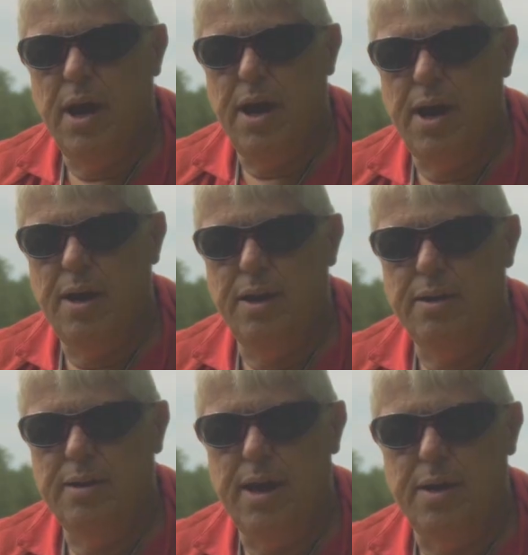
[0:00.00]

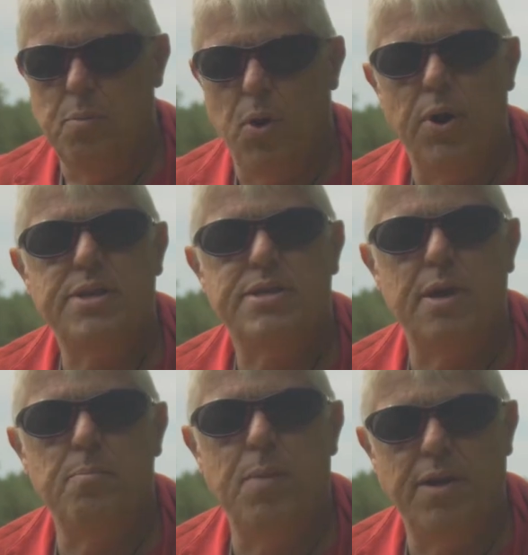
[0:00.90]
at Morning
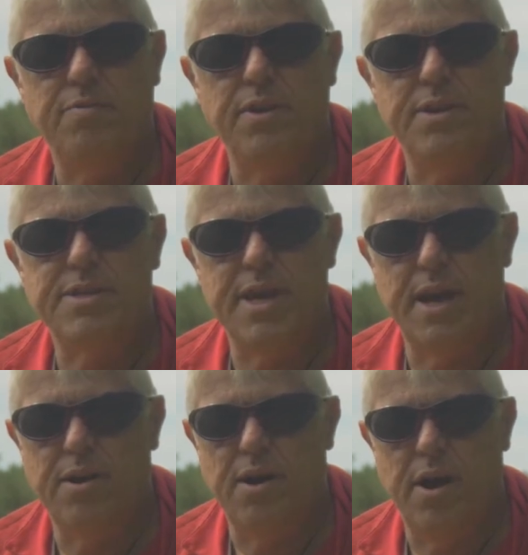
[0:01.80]
Sun Mindfulness
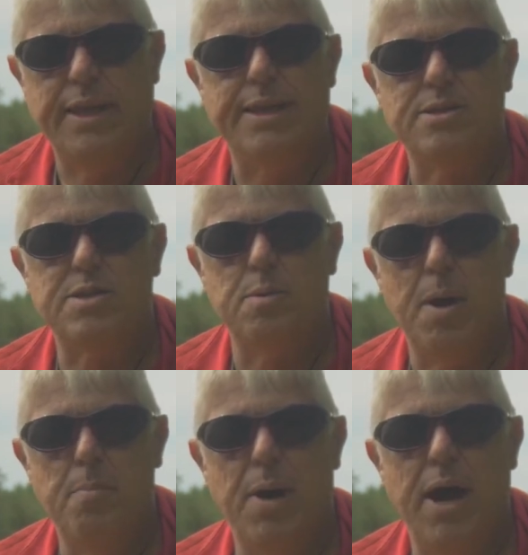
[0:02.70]
Center on Gilsum
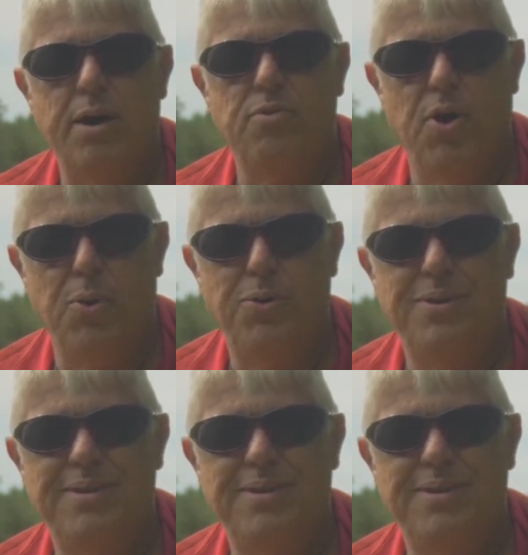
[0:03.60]
Mine Road.